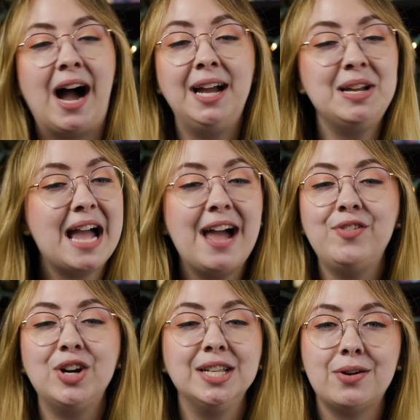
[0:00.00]
I had
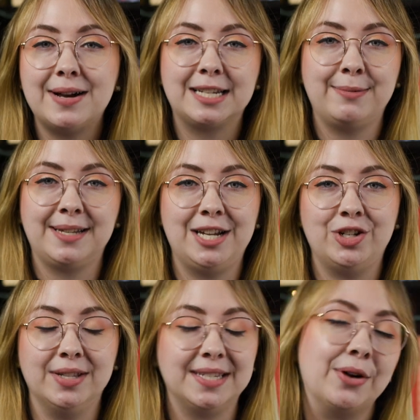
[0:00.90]
very low
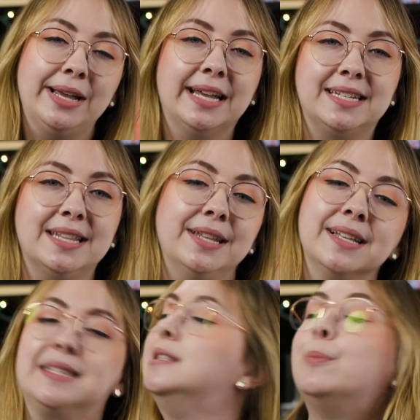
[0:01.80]
expectations going into
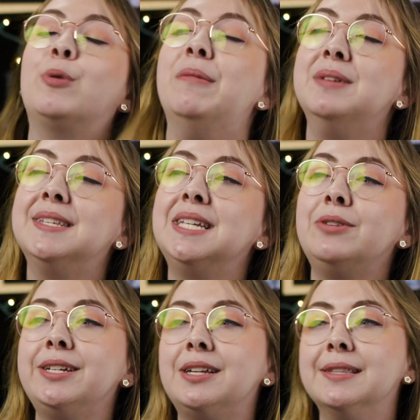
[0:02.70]
this. The premise
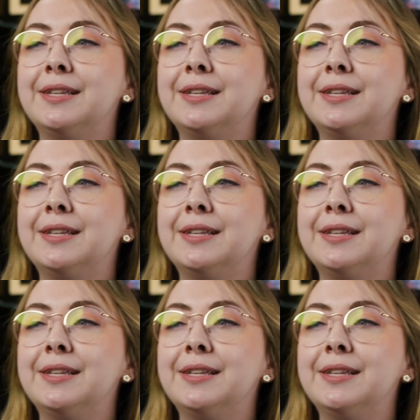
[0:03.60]
sounded a